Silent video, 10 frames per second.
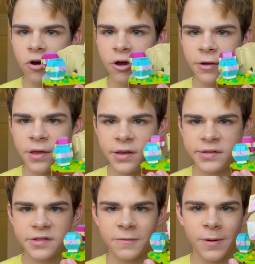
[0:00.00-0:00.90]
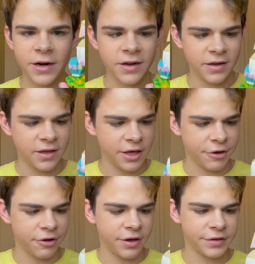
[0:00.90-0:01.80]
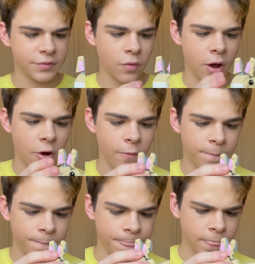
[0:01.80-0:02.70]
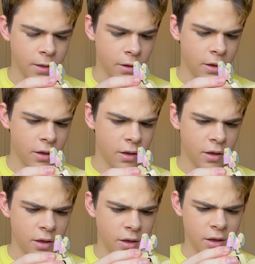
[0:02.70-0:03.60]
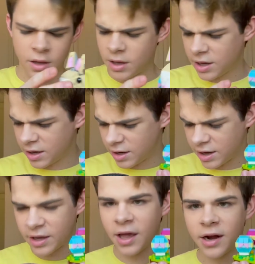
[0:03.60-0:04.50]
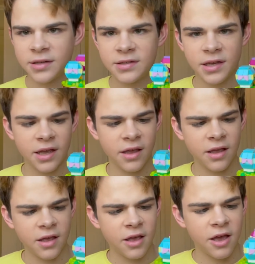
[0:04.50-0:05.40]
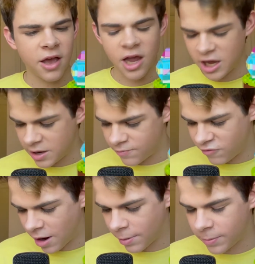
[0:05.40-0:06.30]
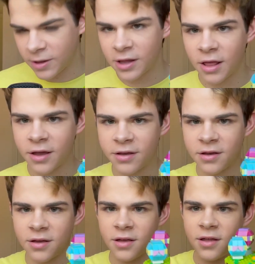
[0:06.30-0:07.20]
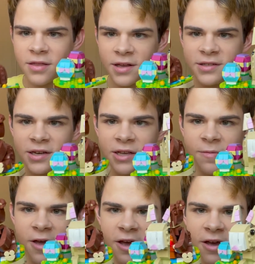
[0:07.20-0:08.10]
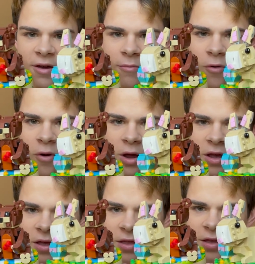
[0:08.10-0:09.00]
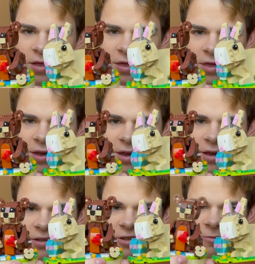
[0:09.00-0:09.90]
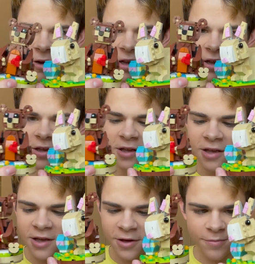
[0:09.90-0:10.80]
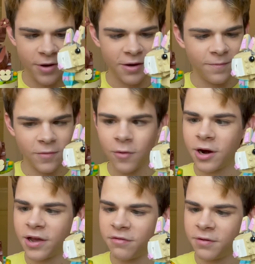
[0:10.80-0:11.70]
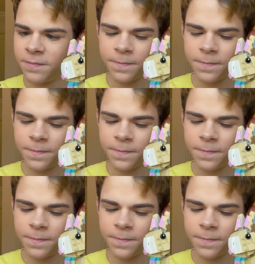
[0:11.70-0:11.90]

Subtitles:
our Easter Bunny here as well. I gotta say, I probably like the teddy bear more than the Easter Bunny, but whatever.